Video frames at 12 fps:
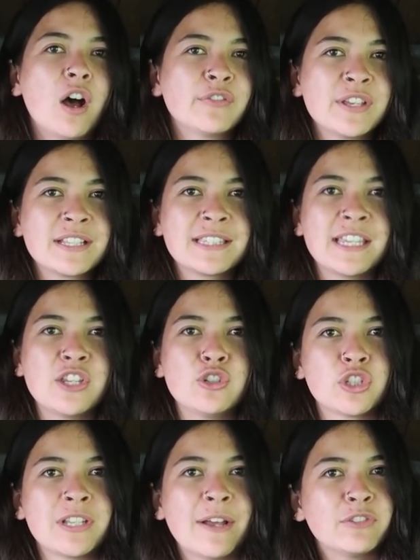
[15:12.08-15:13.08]
Obviously, you
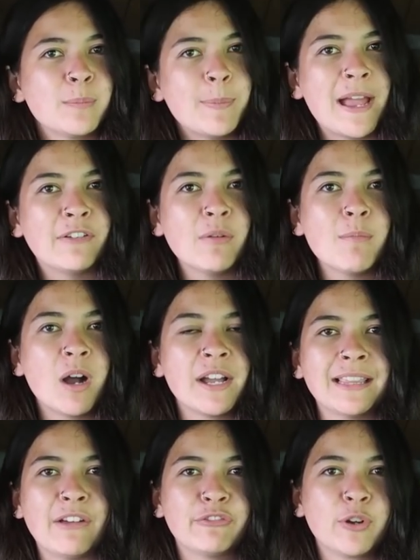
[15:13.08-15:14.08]
just have to bear in
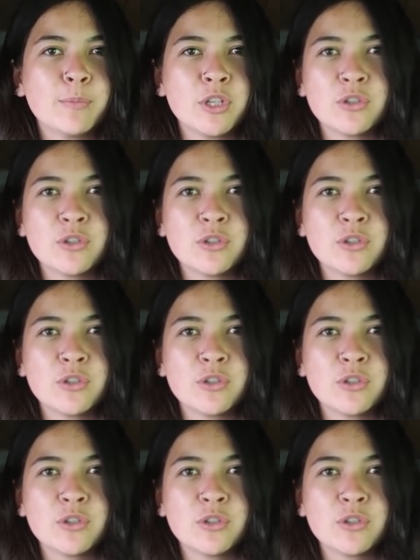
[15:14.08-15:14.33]
mind that from